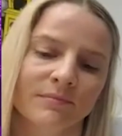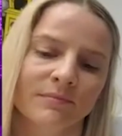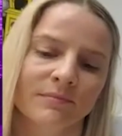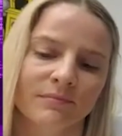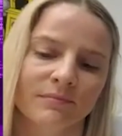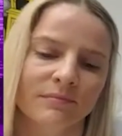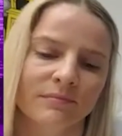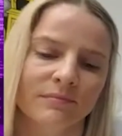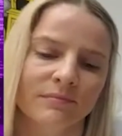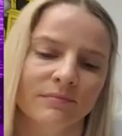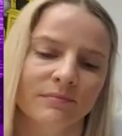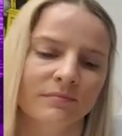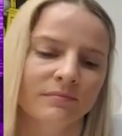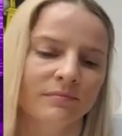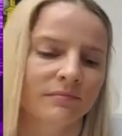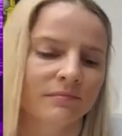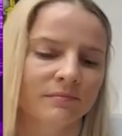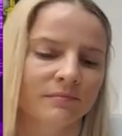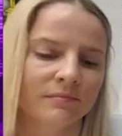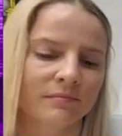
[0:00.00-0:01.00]

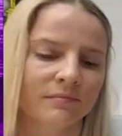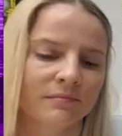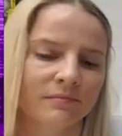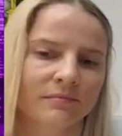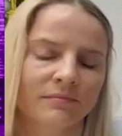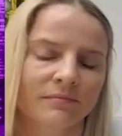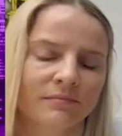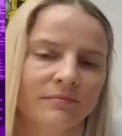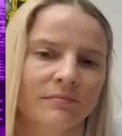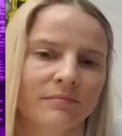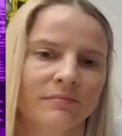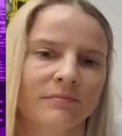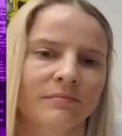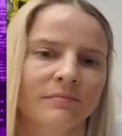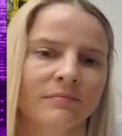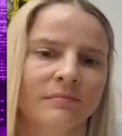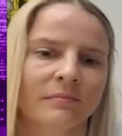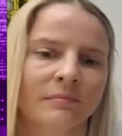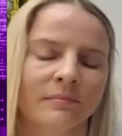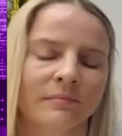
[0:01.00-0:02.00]

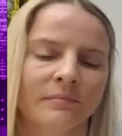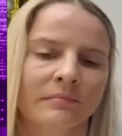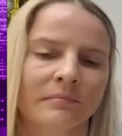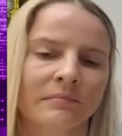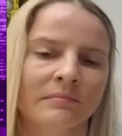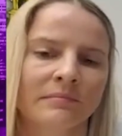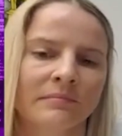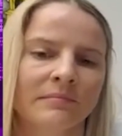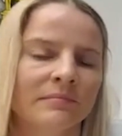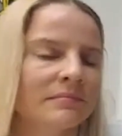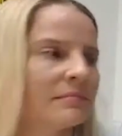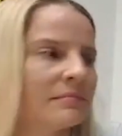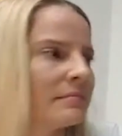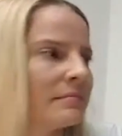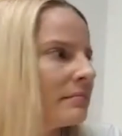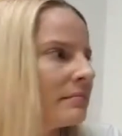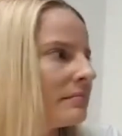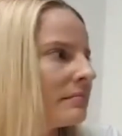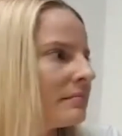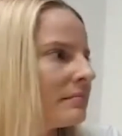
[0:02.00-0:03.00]

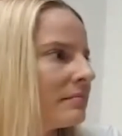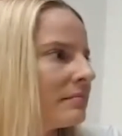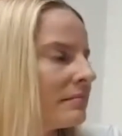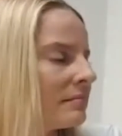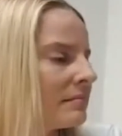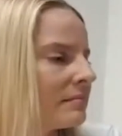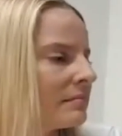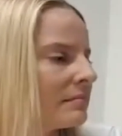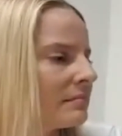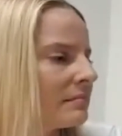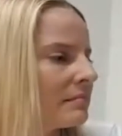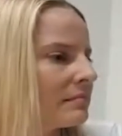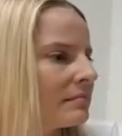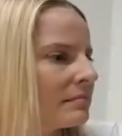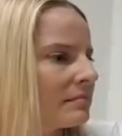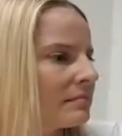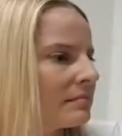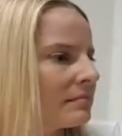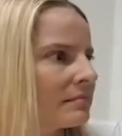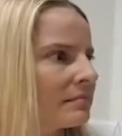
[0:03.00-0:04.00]

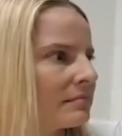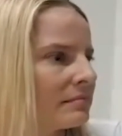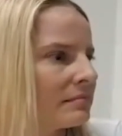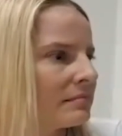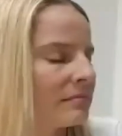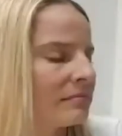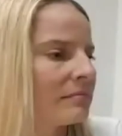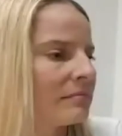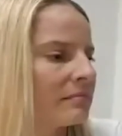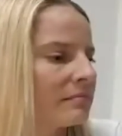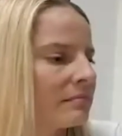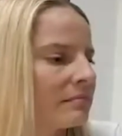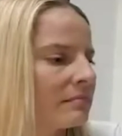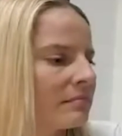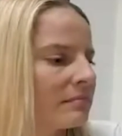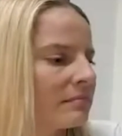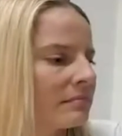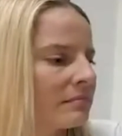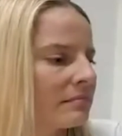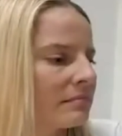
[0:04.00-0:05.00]

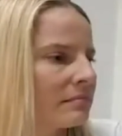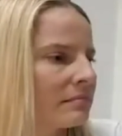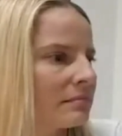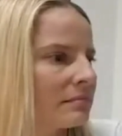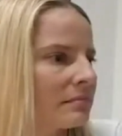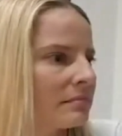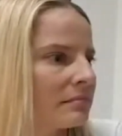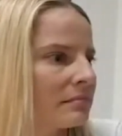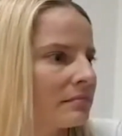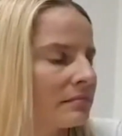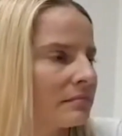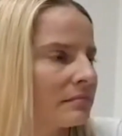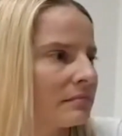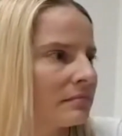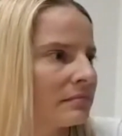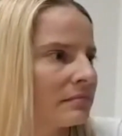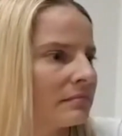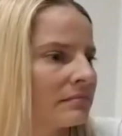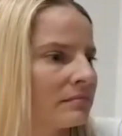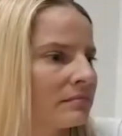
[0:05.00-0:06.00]

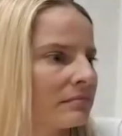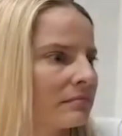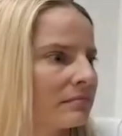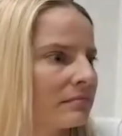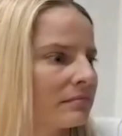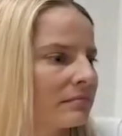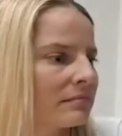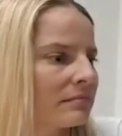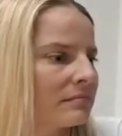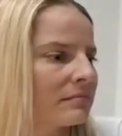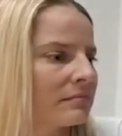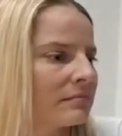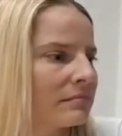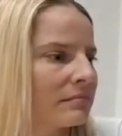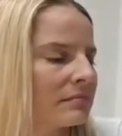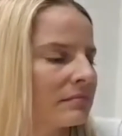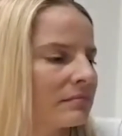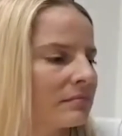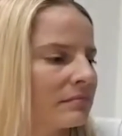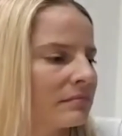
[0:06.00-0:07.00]

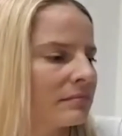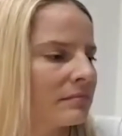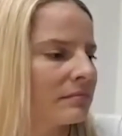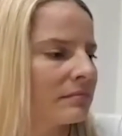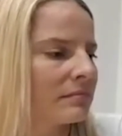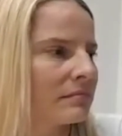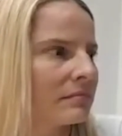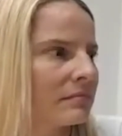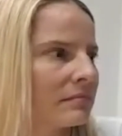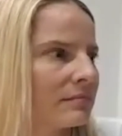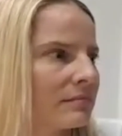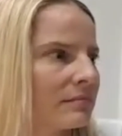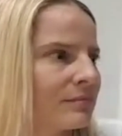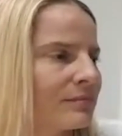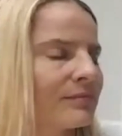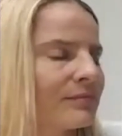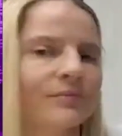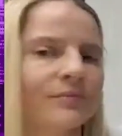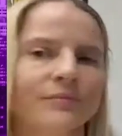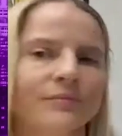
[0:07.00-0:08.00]
(not speaking)